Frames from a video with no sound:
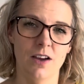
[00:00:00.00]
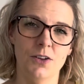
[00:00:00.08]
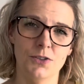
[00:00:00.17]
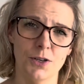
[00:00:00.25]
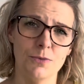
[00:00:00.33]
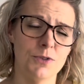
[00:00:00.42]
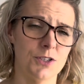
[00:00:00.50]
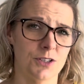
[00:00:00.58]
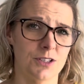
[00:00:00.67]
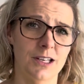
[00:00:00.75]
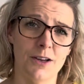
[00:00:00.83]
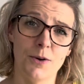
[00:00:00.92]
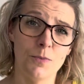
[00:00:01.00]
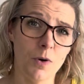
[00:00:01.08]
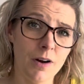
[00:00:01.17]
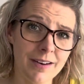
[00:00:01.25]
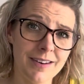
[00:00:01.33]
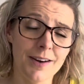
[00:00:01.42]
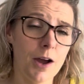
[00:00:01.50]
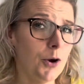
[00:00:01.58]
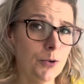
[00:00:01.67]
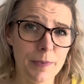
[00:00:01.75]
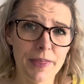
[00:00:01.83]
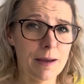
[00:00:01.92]
Don't just learn one and
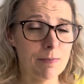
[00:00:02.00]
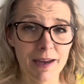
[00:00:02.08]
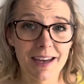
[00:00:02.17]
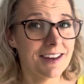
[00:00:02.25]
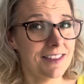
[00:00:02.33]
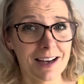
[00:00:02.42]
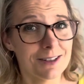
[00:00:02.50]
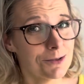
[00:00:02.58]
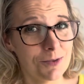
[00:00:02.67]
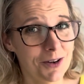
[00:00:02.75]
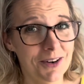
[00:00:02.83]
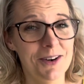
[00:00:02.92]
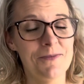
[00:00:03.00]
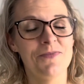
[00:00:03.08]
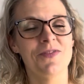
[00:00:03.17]
hope they pick that one.